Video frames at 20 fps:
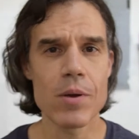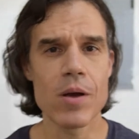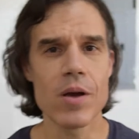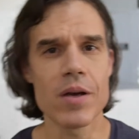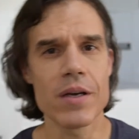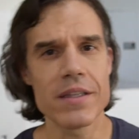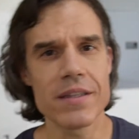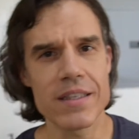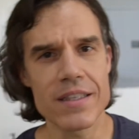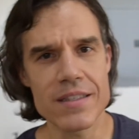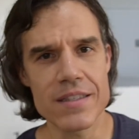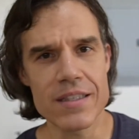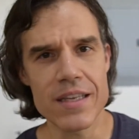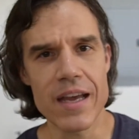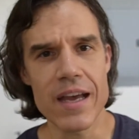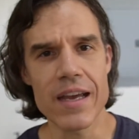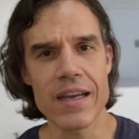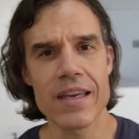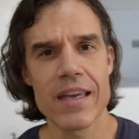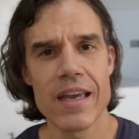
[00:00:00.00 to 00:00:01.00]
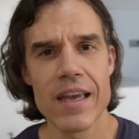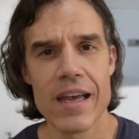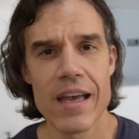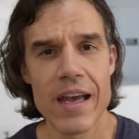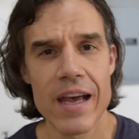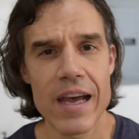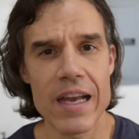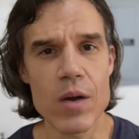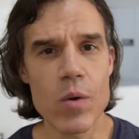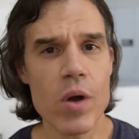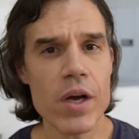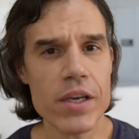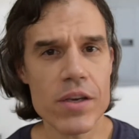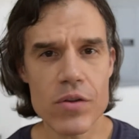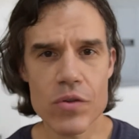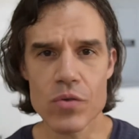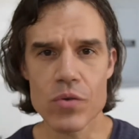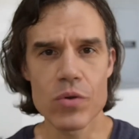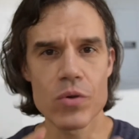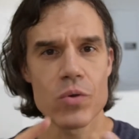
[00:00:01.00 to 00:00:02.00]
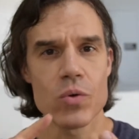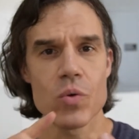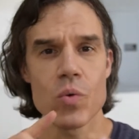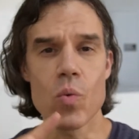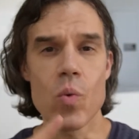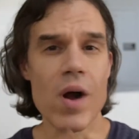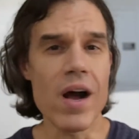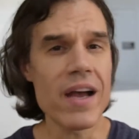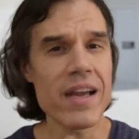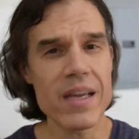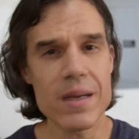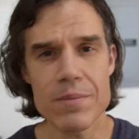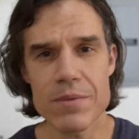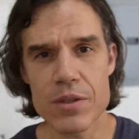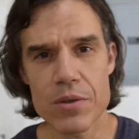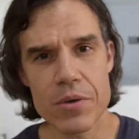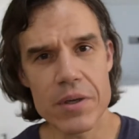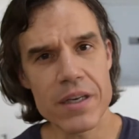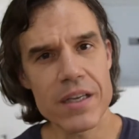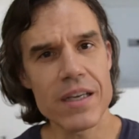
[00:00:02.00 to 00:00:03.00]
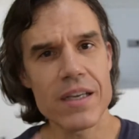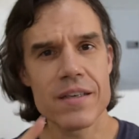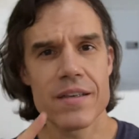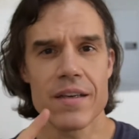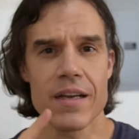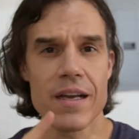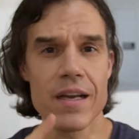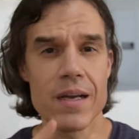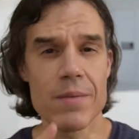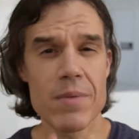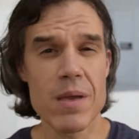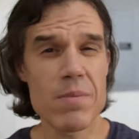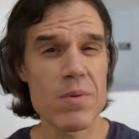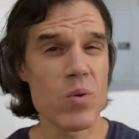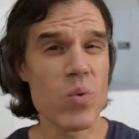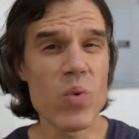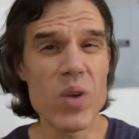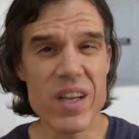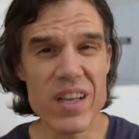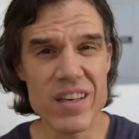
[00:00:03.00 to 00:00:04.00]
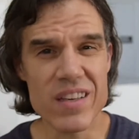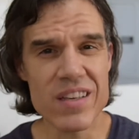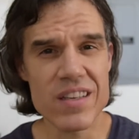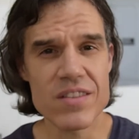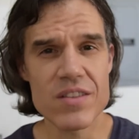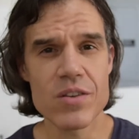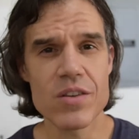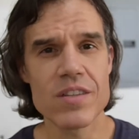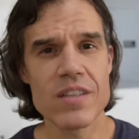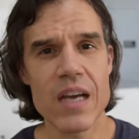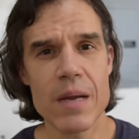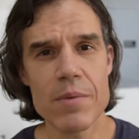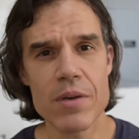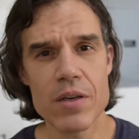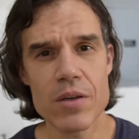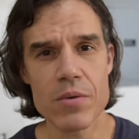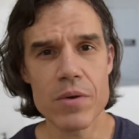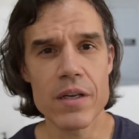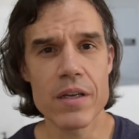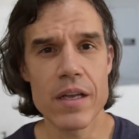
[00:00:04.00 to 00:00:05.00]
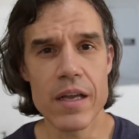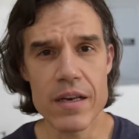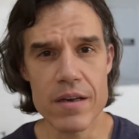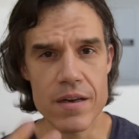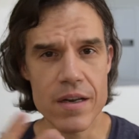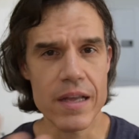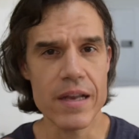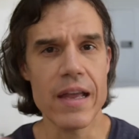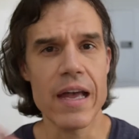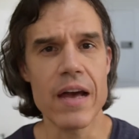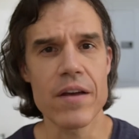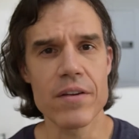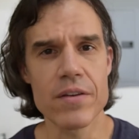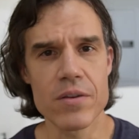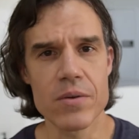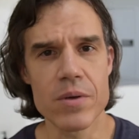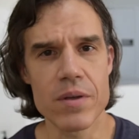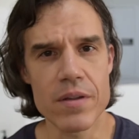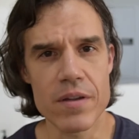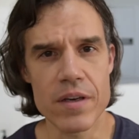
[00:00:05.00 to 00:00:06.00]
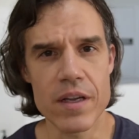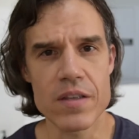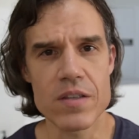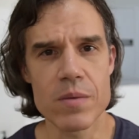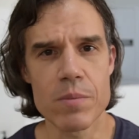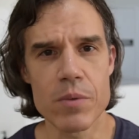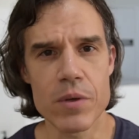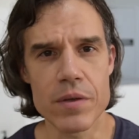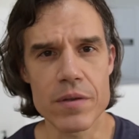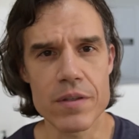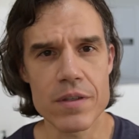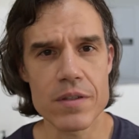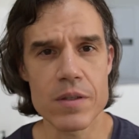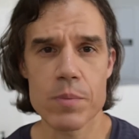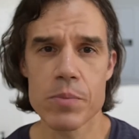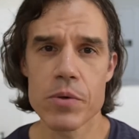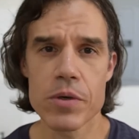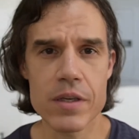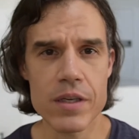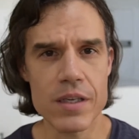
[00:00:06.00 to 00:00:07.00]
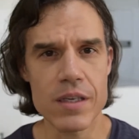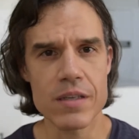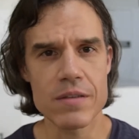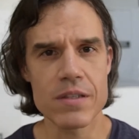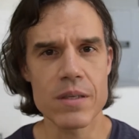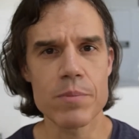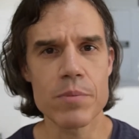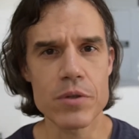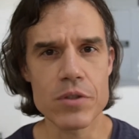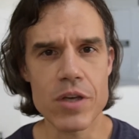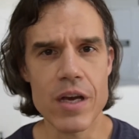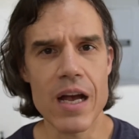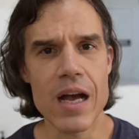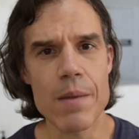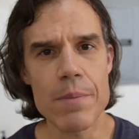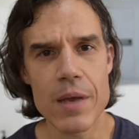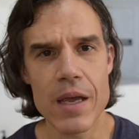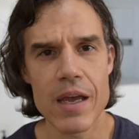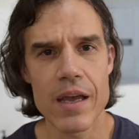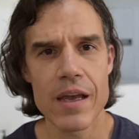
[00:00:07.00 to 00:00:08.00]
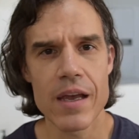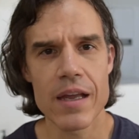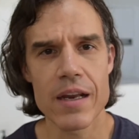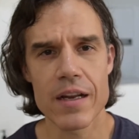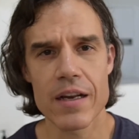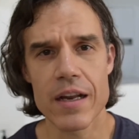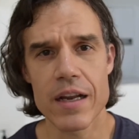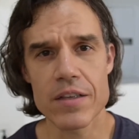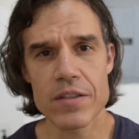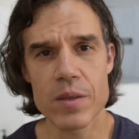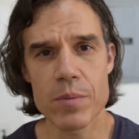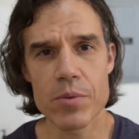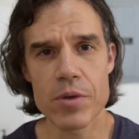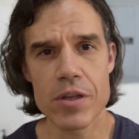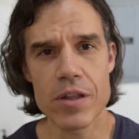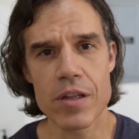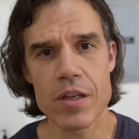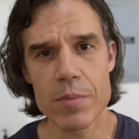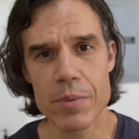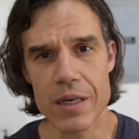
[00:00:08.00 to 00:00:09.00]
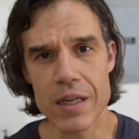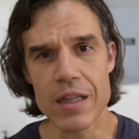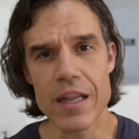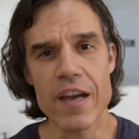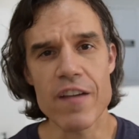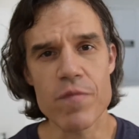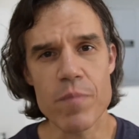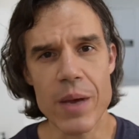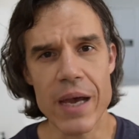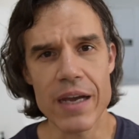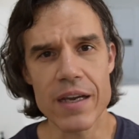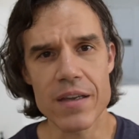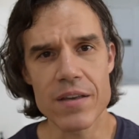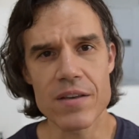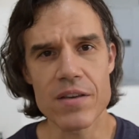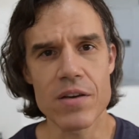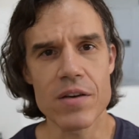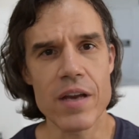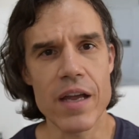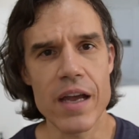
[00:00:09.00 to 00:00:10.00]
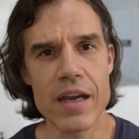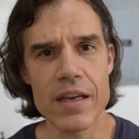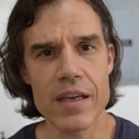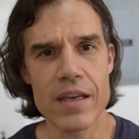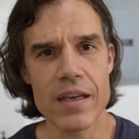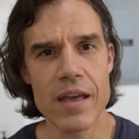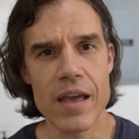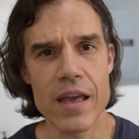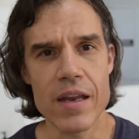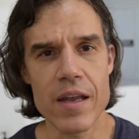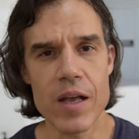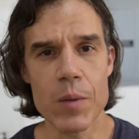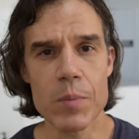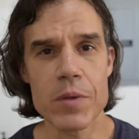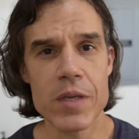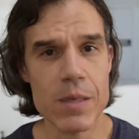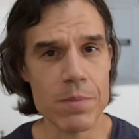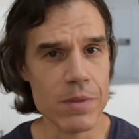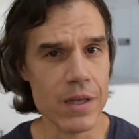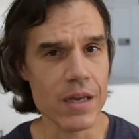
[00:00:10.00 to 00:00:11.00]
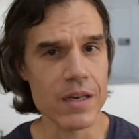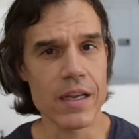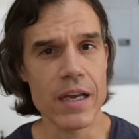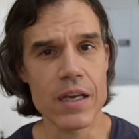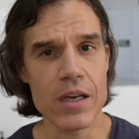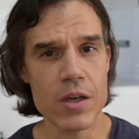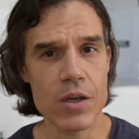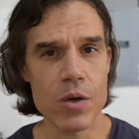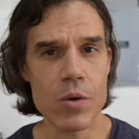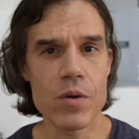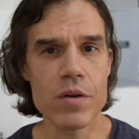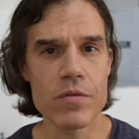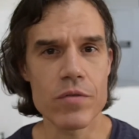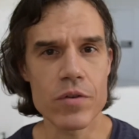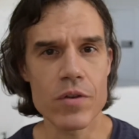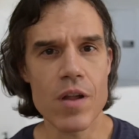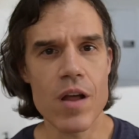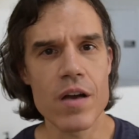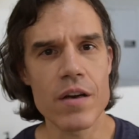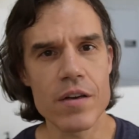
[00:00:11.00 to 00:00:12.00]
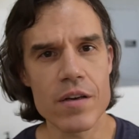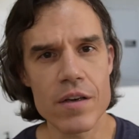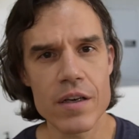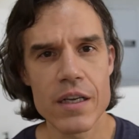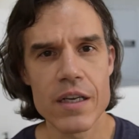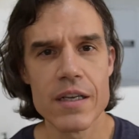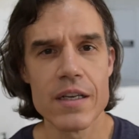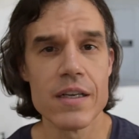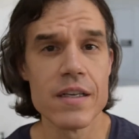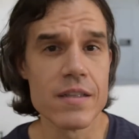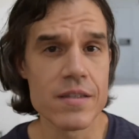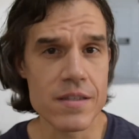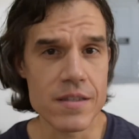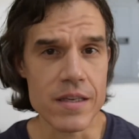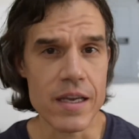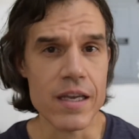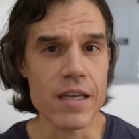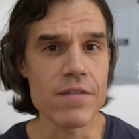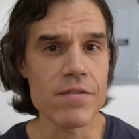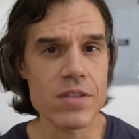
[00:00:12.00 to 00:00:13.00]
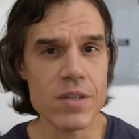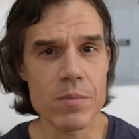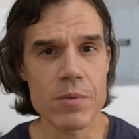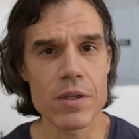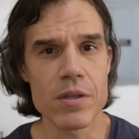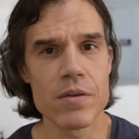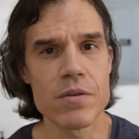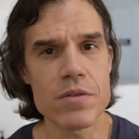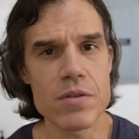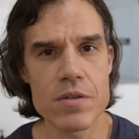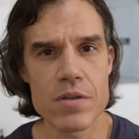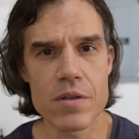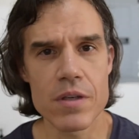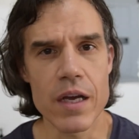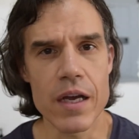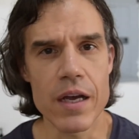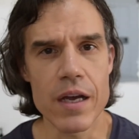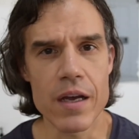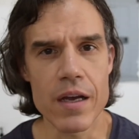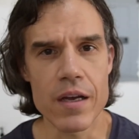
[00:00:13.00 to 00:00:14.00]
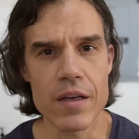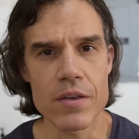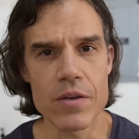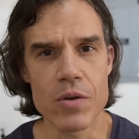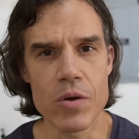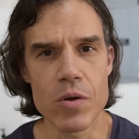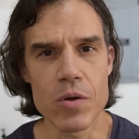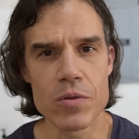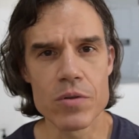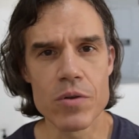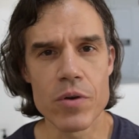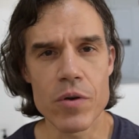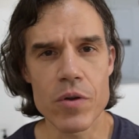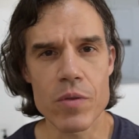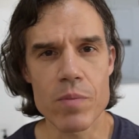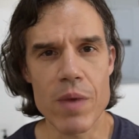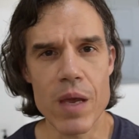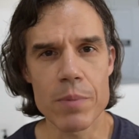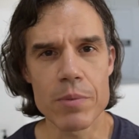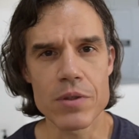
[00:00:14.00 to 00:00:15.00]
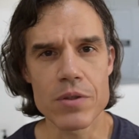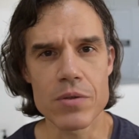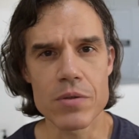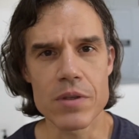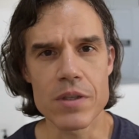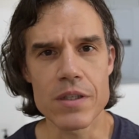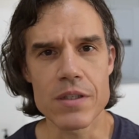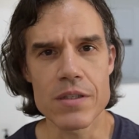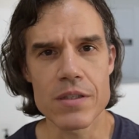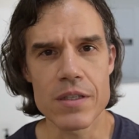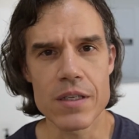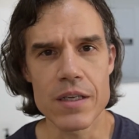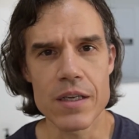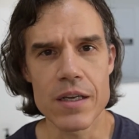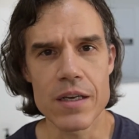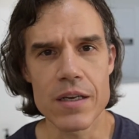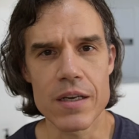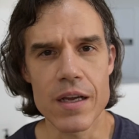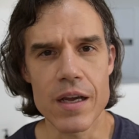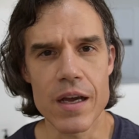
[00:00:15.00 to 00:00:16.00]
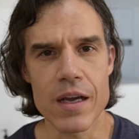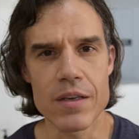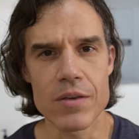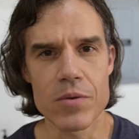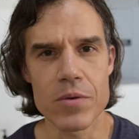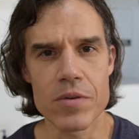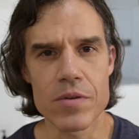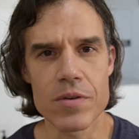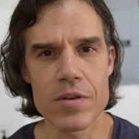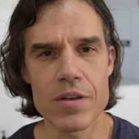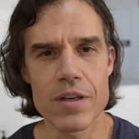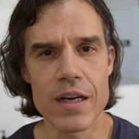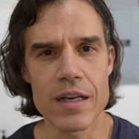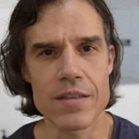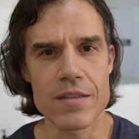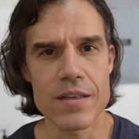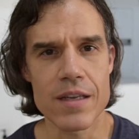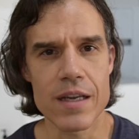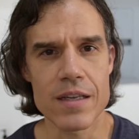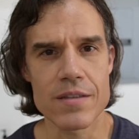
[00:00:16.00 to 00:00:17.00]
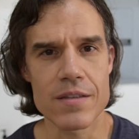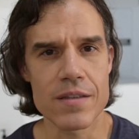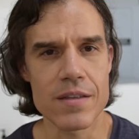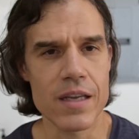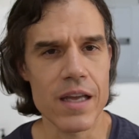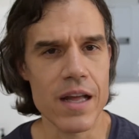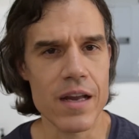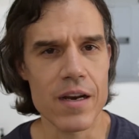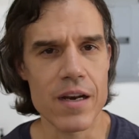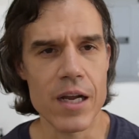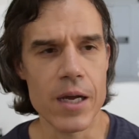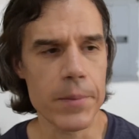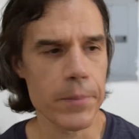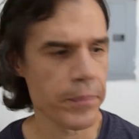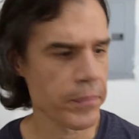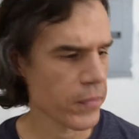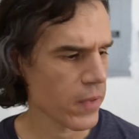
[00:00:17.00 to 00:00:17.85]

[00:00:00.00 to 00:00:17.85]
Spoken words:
on this deck. And I'll walk you through why I'm doing it, maybe when is a good time to do it, and how to do it, the nuts and bolts. It's a pretty simple job, and it can actually breathe a little bit of life back into your deck and help keep that deck going for longer, save some of those old growth maple trees in northern United States and Canada.